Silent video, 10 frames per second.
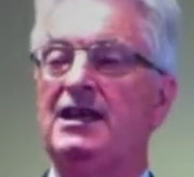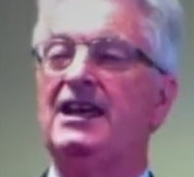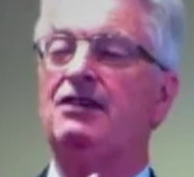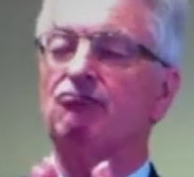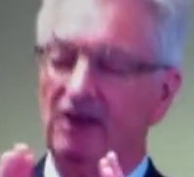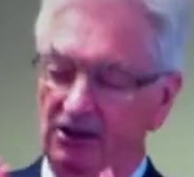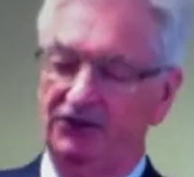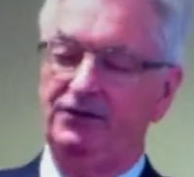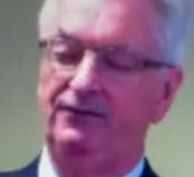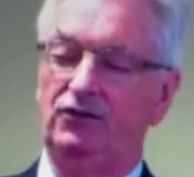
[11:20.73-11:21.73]
In
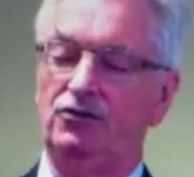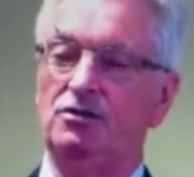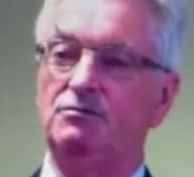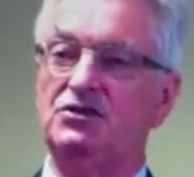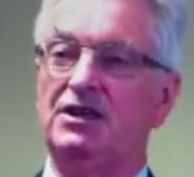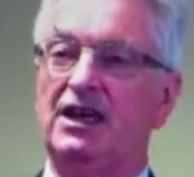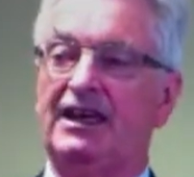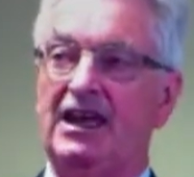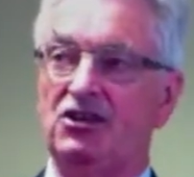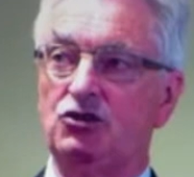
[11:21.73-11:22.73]
relative terms, a
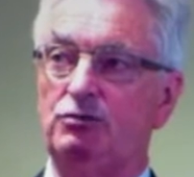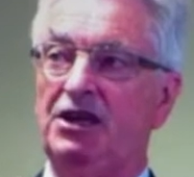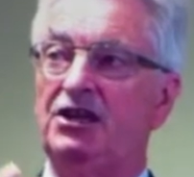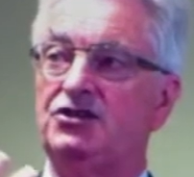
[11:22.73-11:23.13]
council meeting